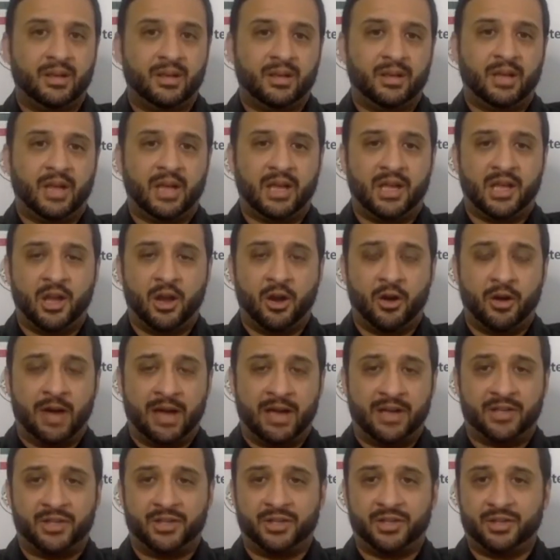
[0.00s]
Okay,
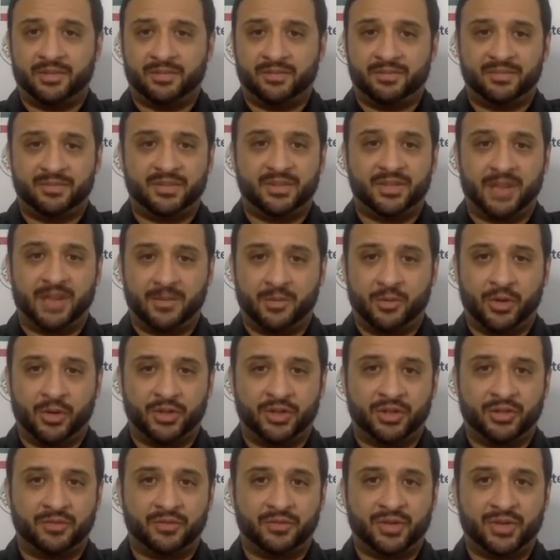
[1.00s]
Kiarash, same
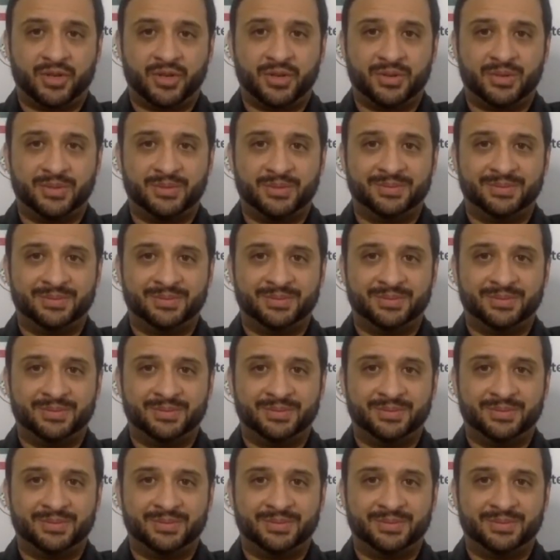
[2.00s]
question for you.